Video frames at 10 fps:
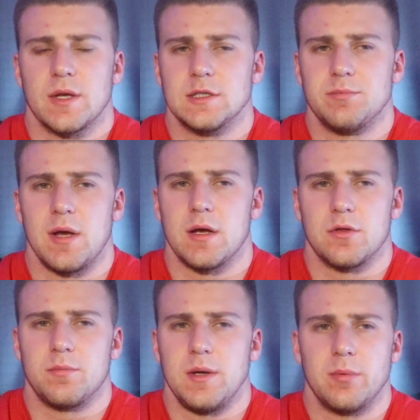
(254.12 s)
Is make
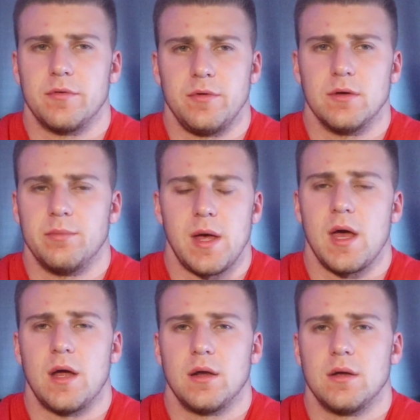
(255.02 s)
other people feel
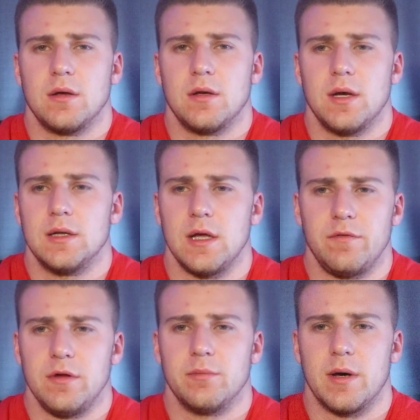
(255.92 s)
bad. And
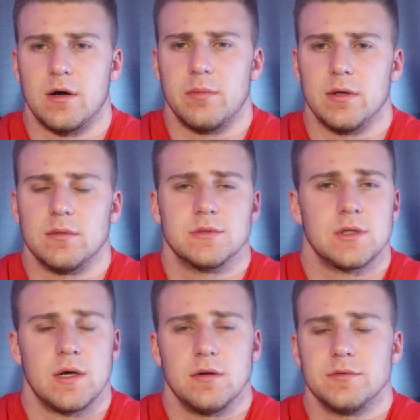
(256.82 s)
they feel better about
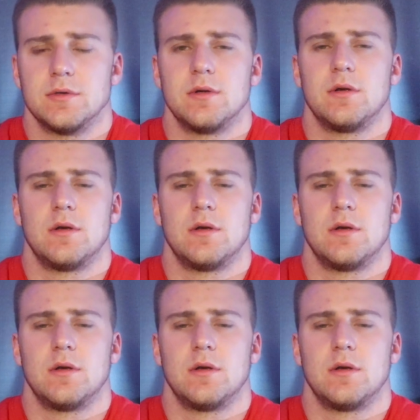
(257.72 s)
themselves.